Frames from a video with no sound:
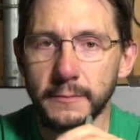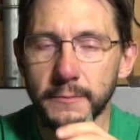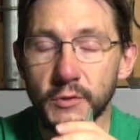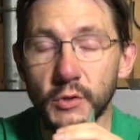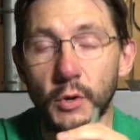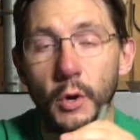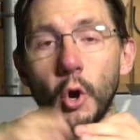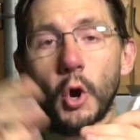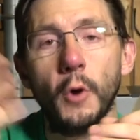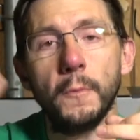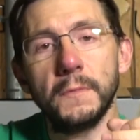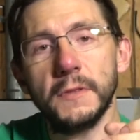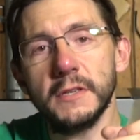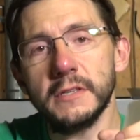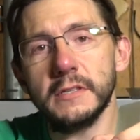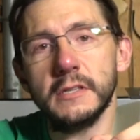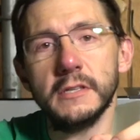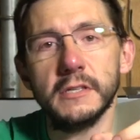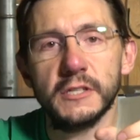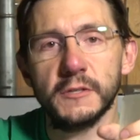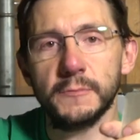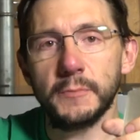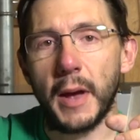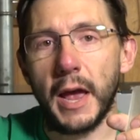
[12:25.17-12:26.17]
So I hope this
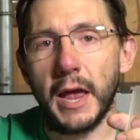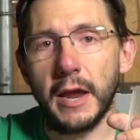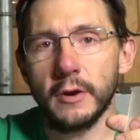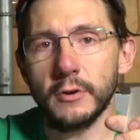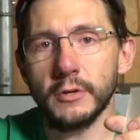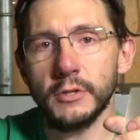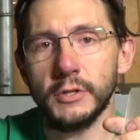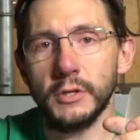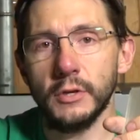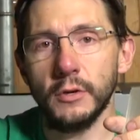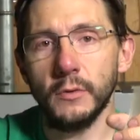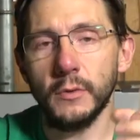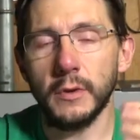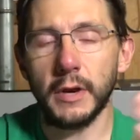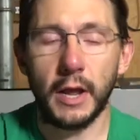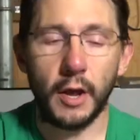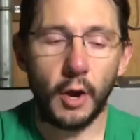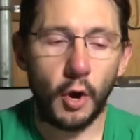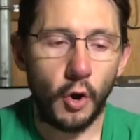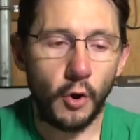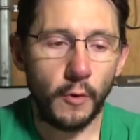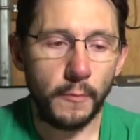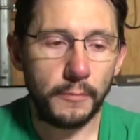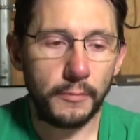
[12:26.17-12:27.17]
inspires you, and I
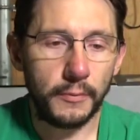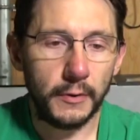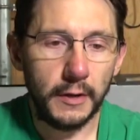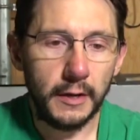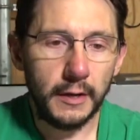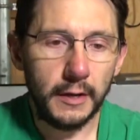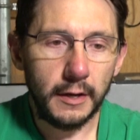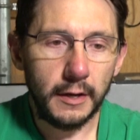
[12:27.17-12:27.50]
hope